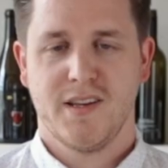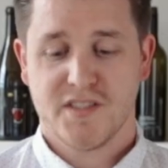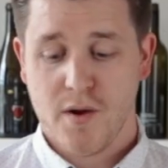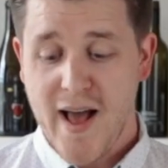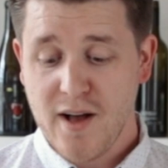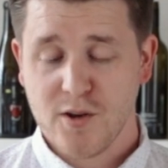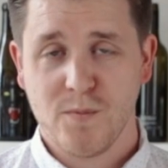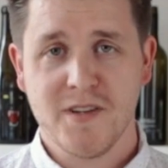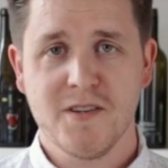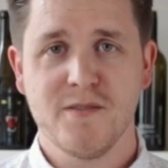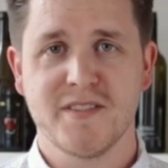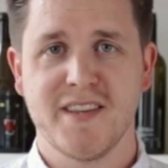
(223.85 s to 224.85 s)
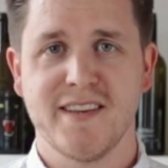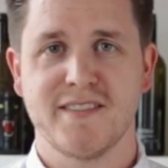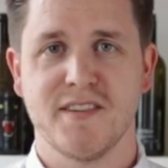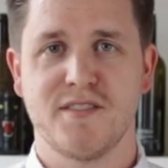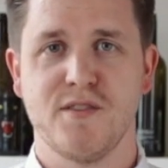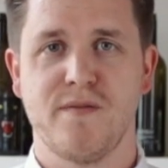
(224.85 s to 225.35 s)
So how can we use
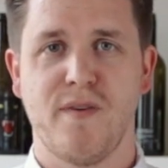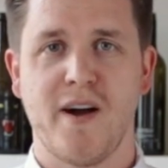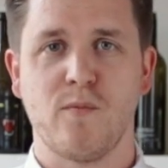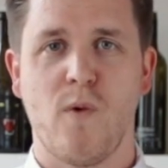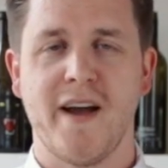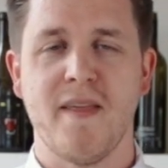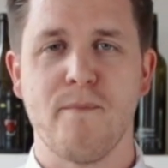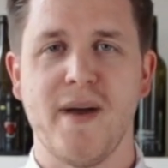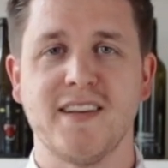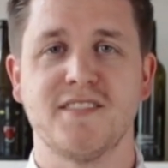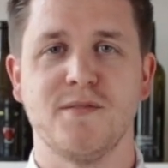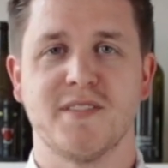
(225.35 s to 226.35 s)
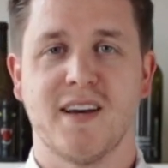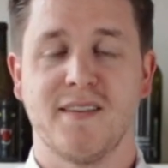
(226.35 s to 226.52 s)
this to find wine that best suits